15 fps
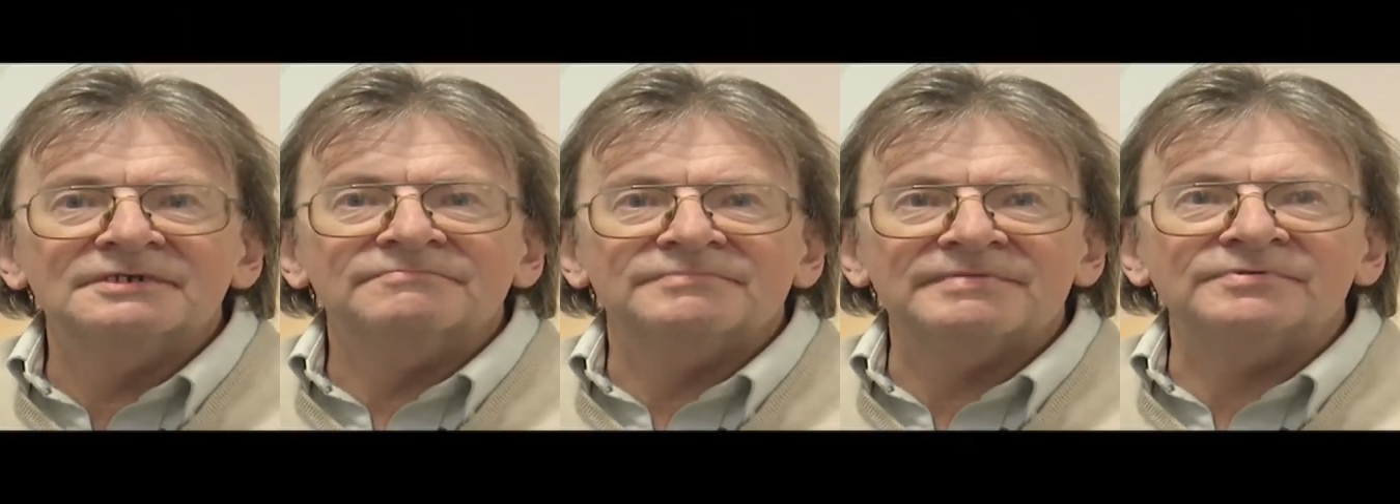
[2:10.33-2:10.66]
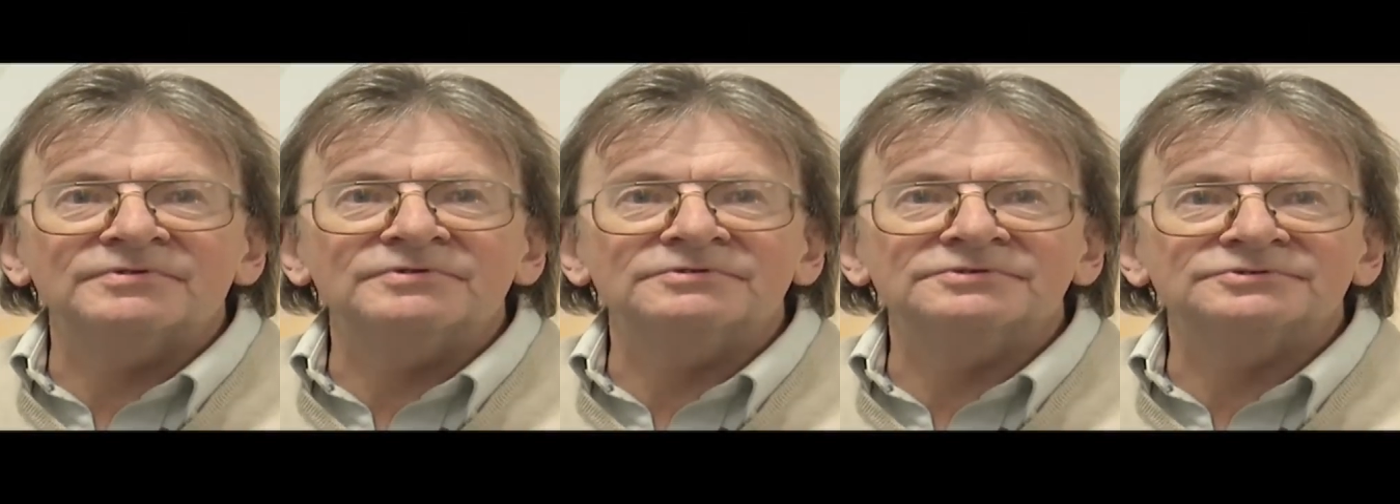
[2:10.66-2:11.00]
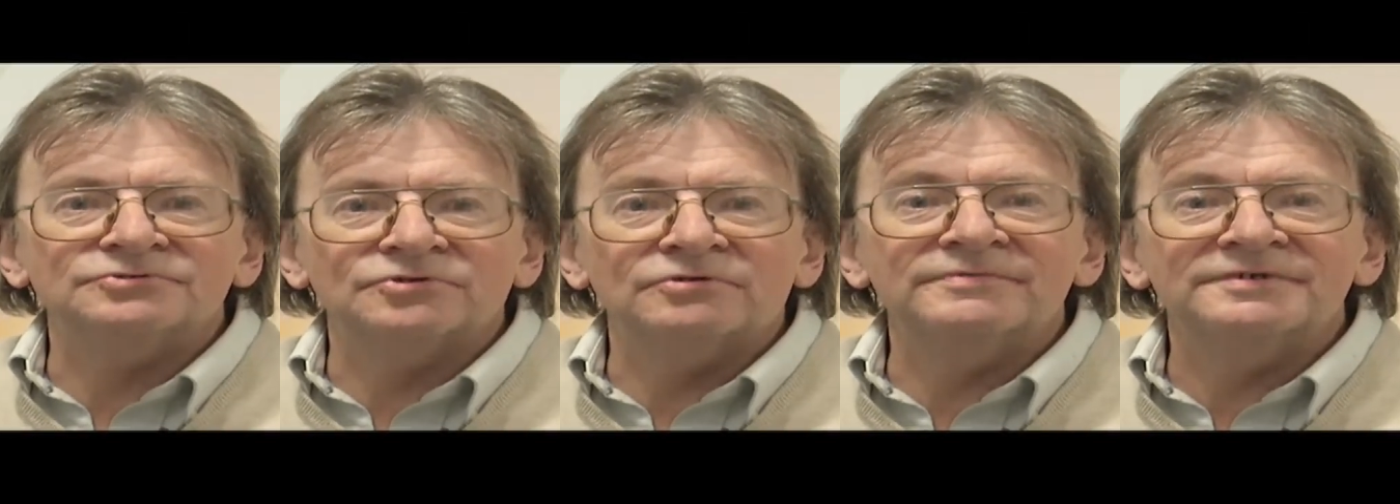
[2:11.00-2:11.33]
people whose
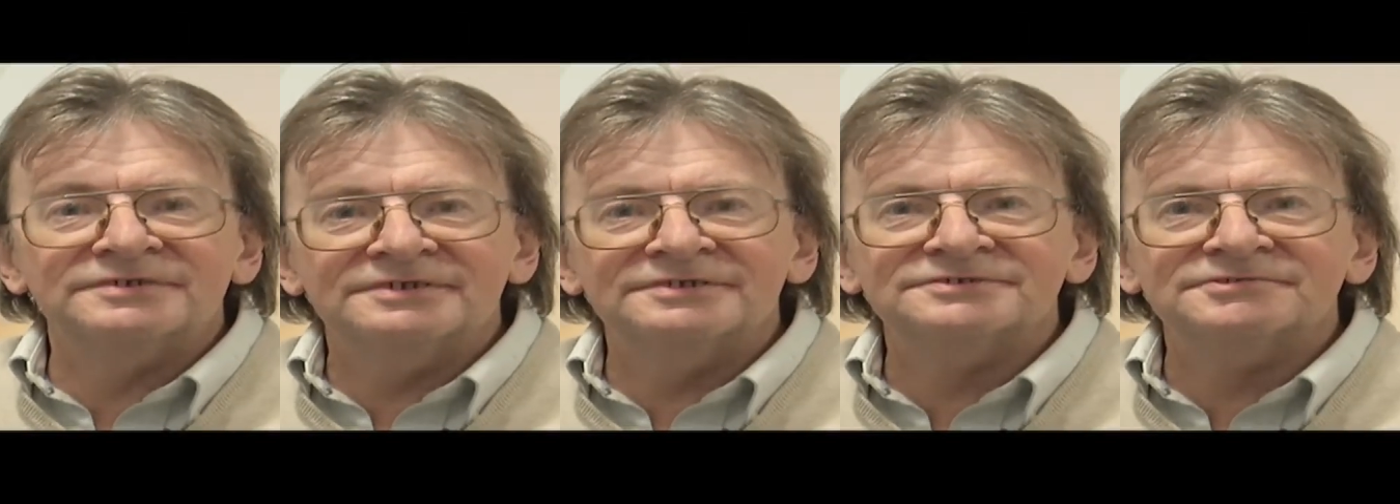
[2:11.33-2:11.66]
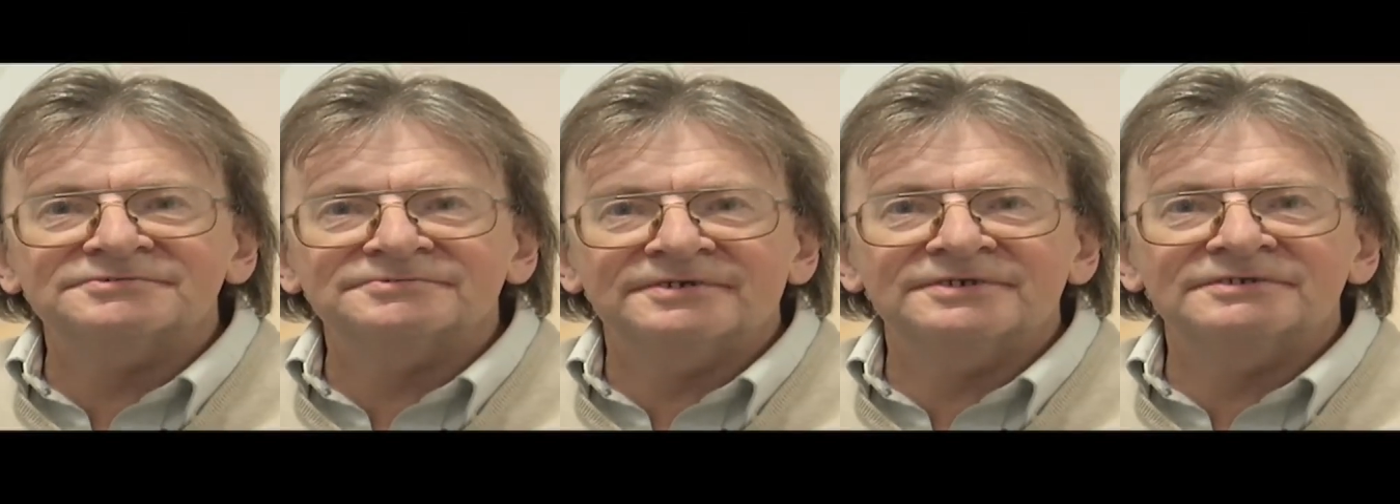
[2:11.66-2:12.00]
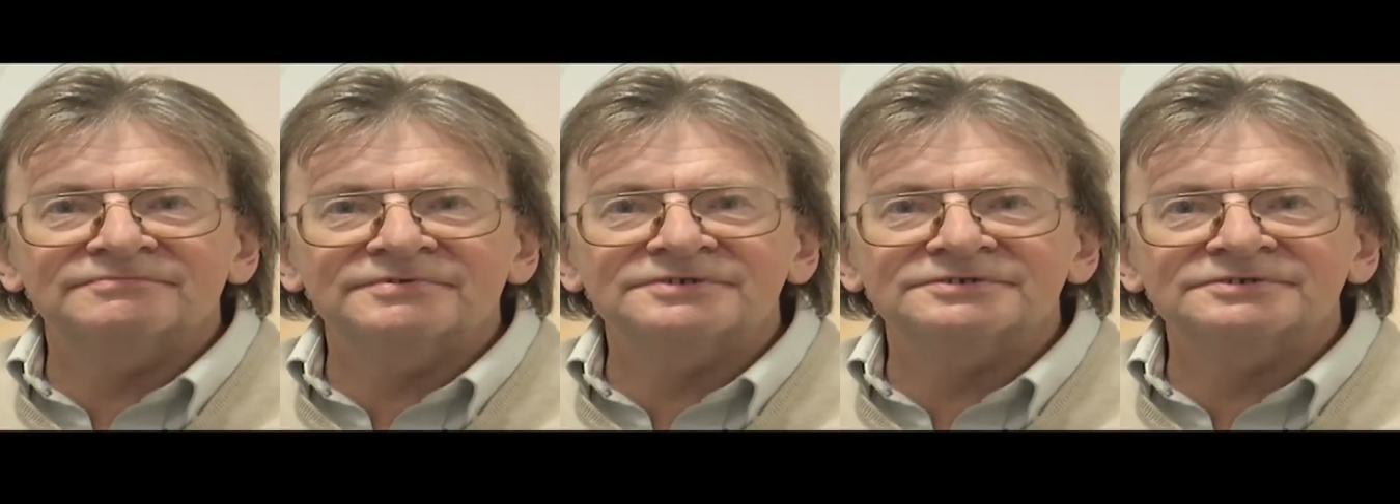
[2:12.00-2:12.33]
job it is to find
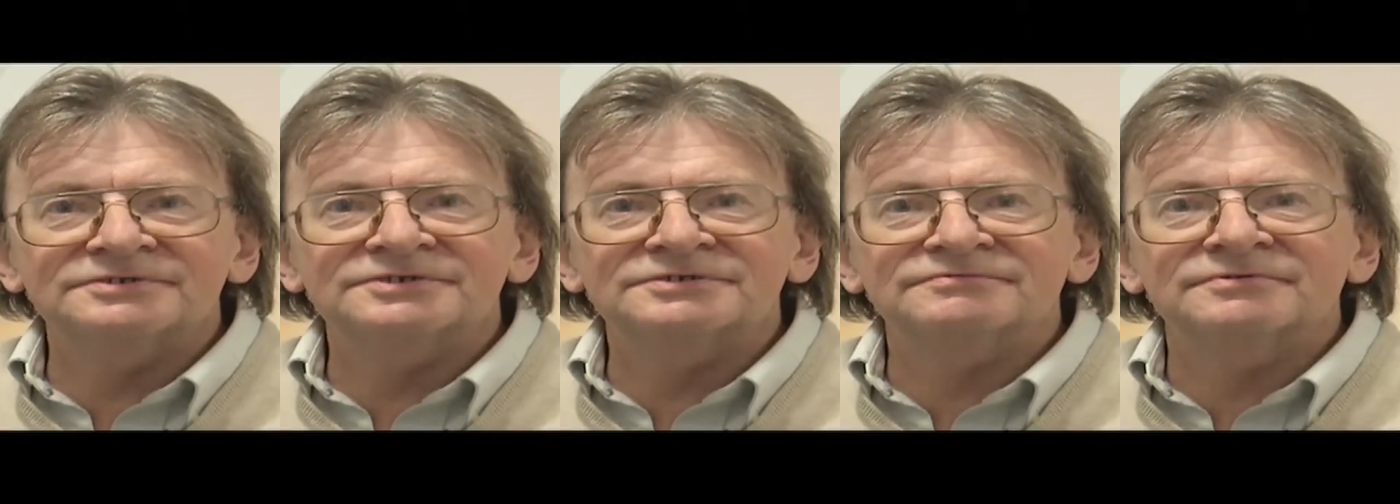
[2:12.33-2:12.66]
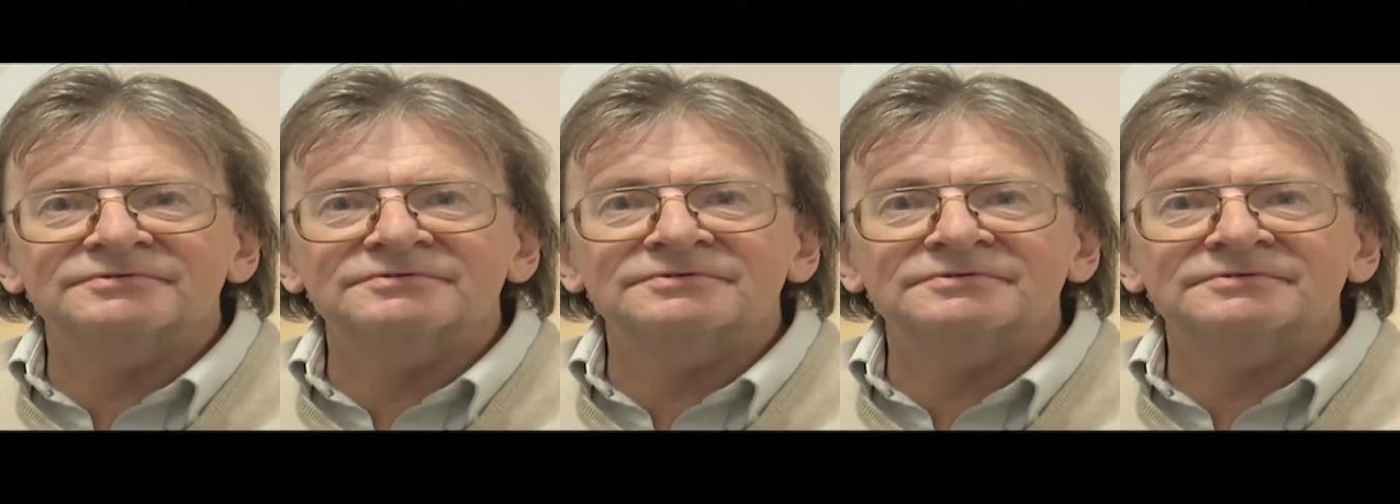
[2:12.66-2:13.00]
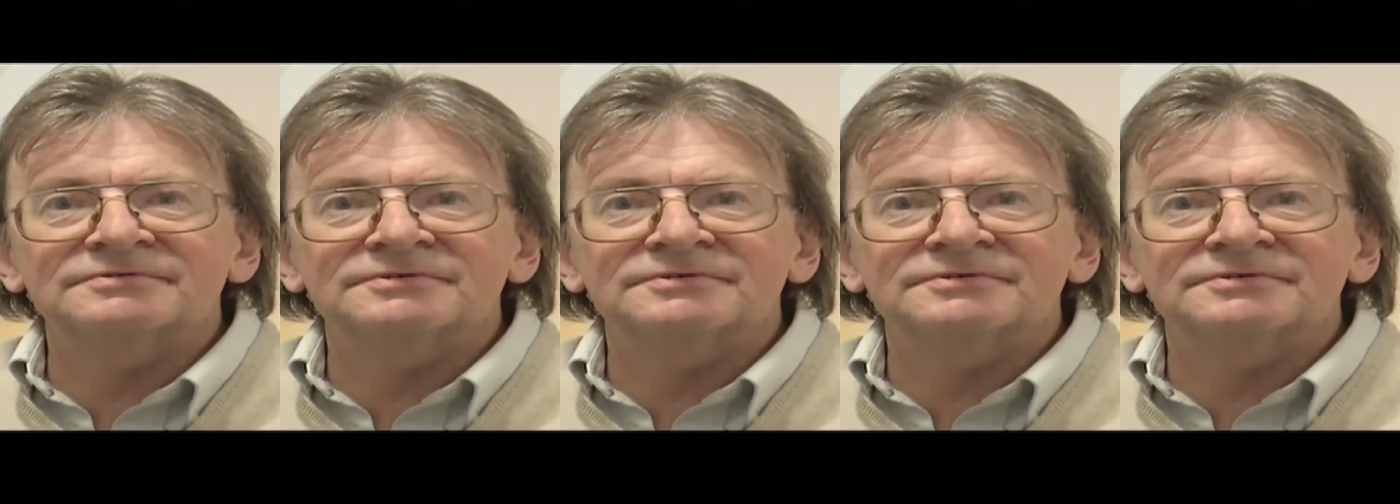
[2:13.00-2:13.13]
business for